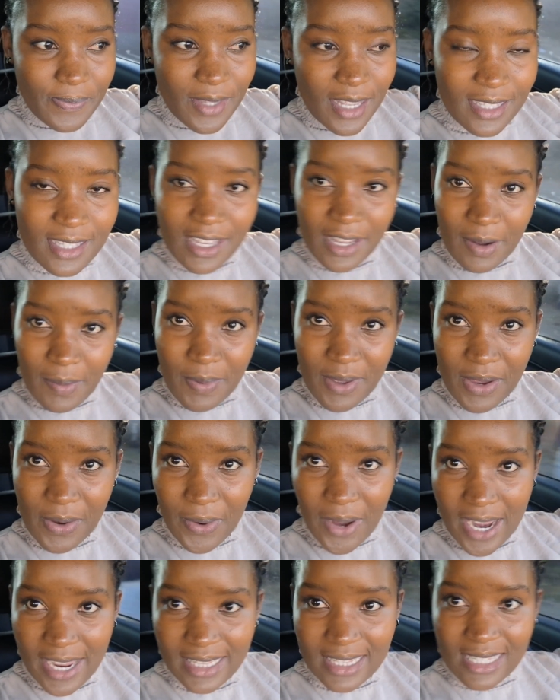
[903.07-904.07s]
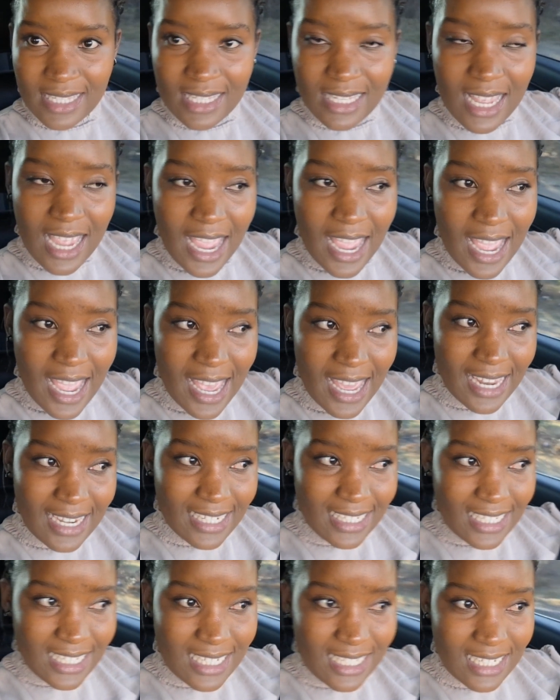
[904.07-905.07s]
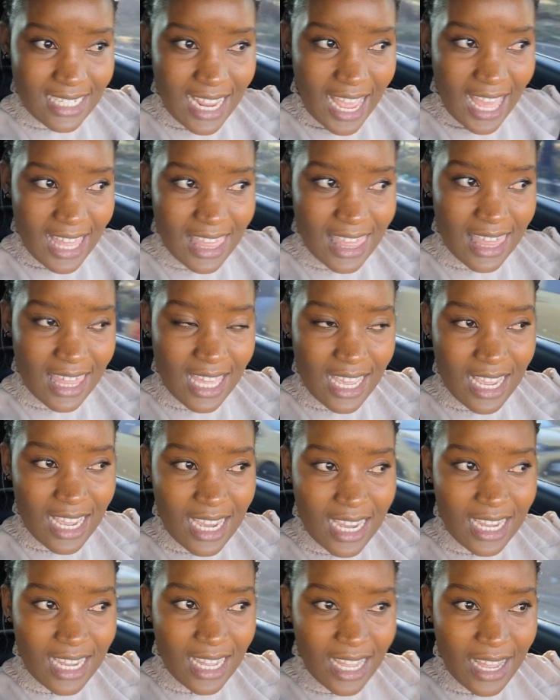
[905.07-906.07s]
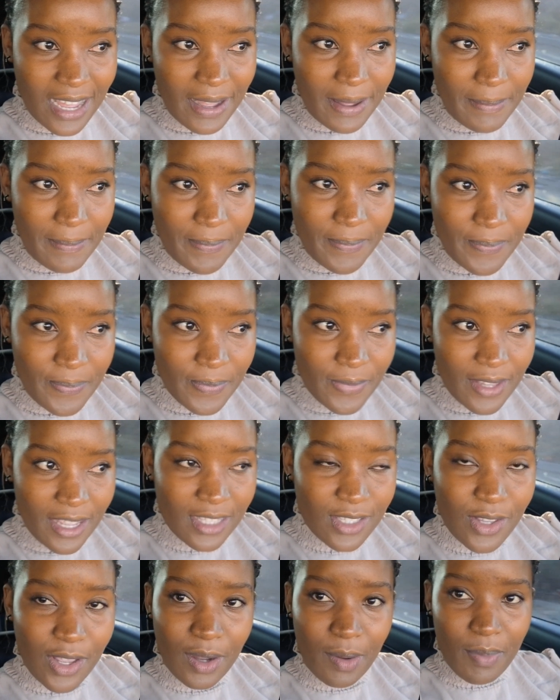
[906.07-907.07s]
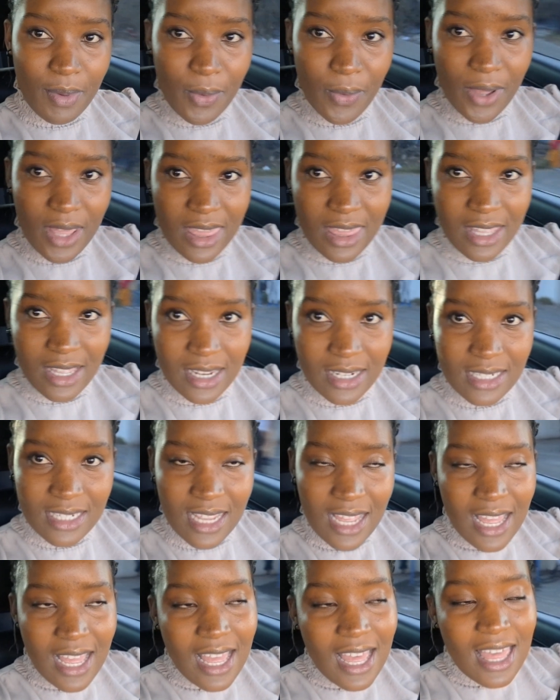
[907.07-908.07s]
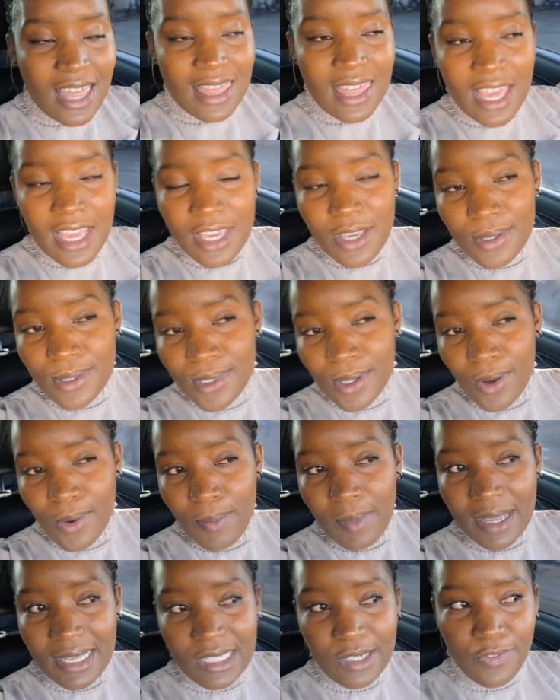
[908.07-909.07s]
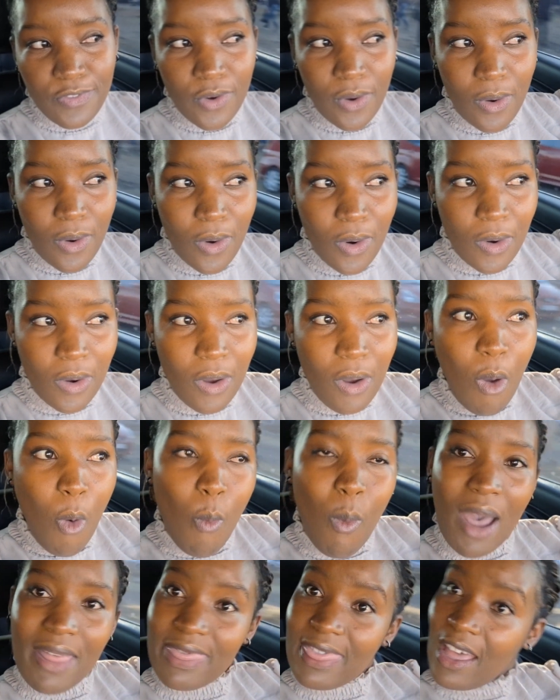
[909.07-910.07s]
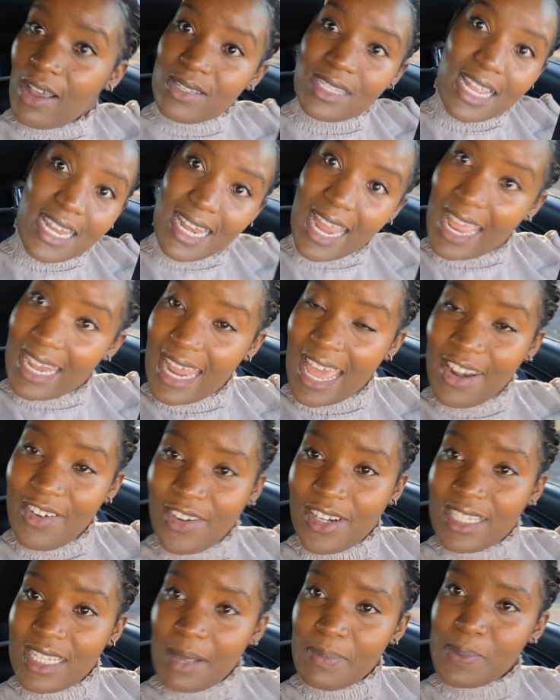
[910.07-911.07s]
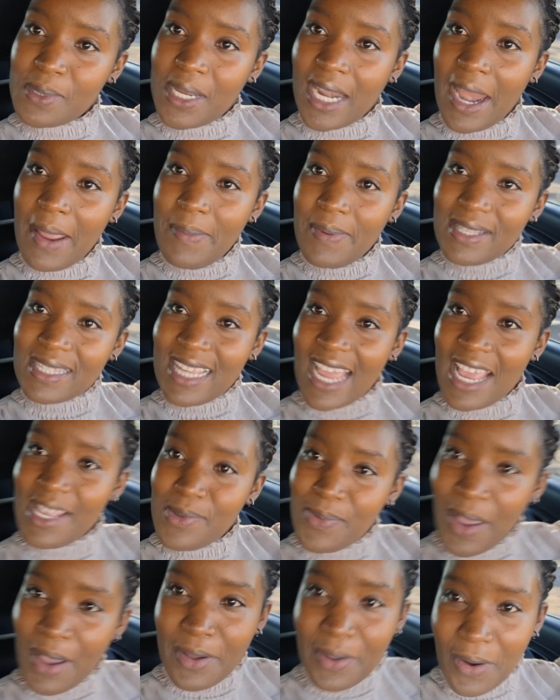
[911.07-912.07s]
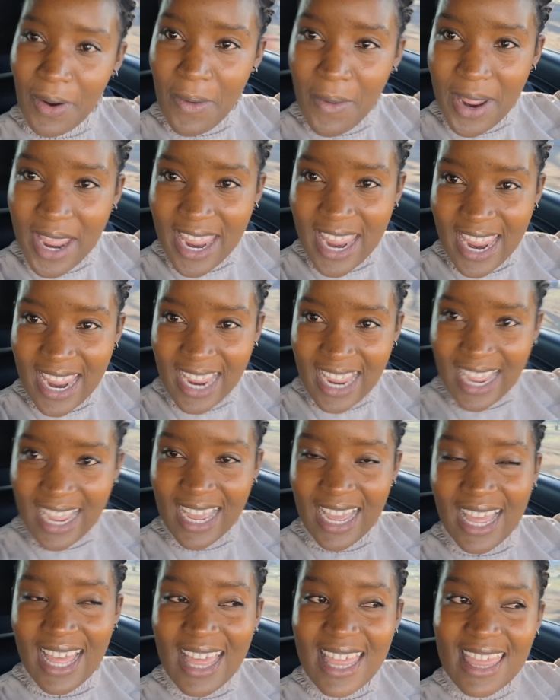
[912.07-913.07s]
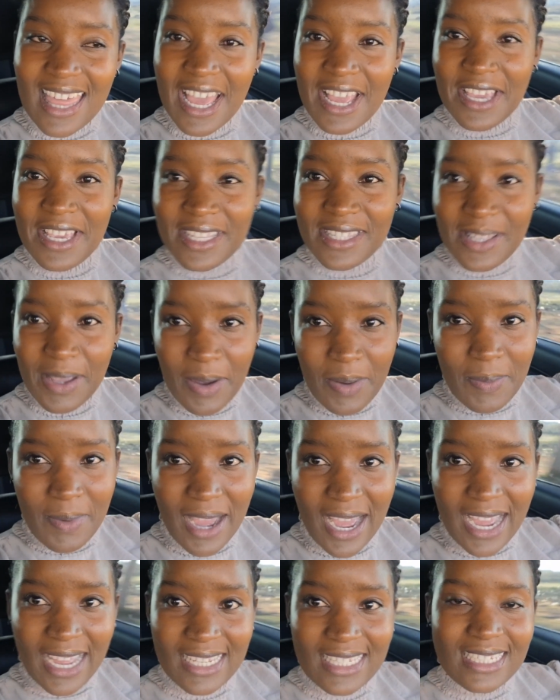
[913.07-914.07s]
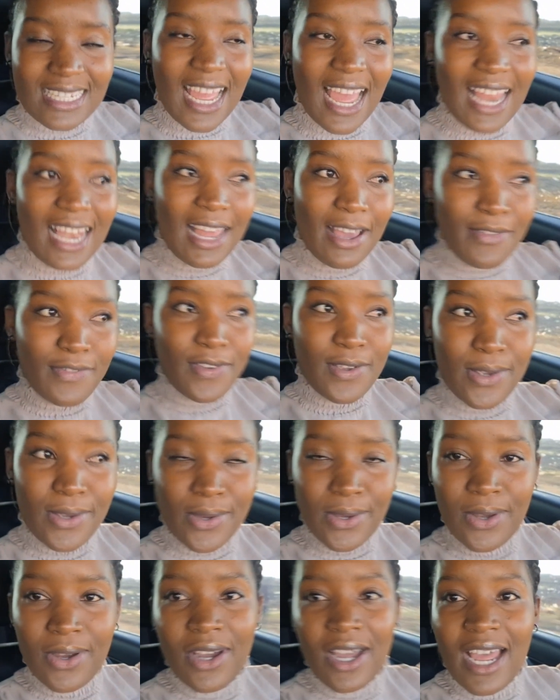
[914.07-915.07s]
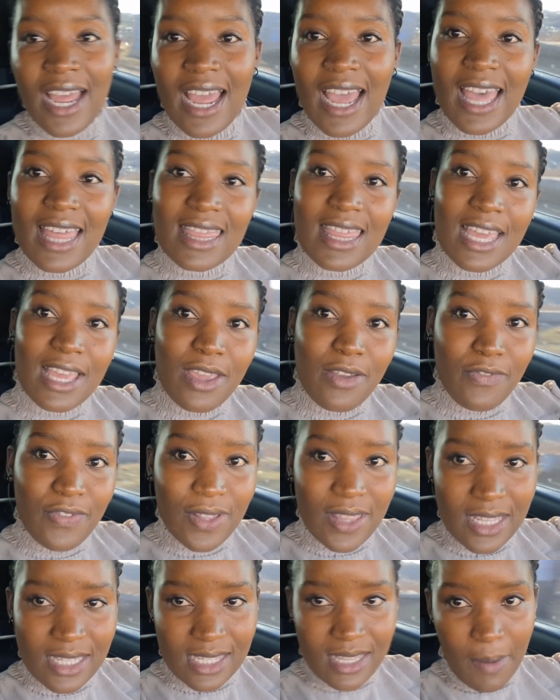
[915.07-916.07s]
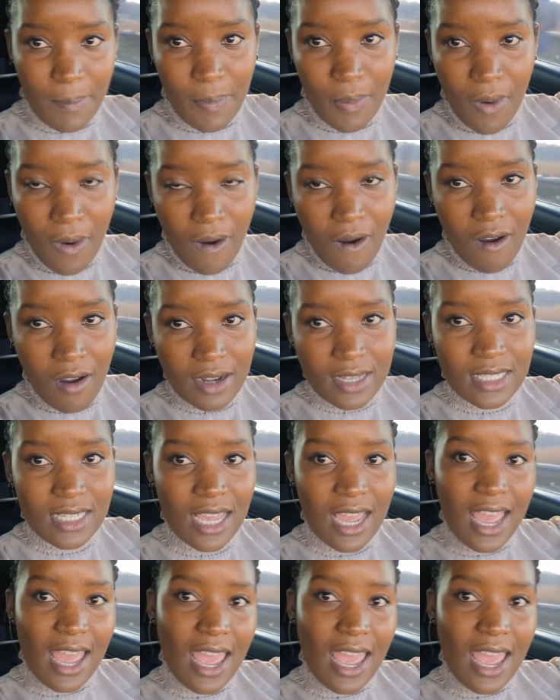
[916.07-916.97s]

It's gonna be great, and I think it's gonna be worth it. Thank you so much for 1,900 subscribers. Guys, we're growing. Thank you so much. I love you, and thank you for the support.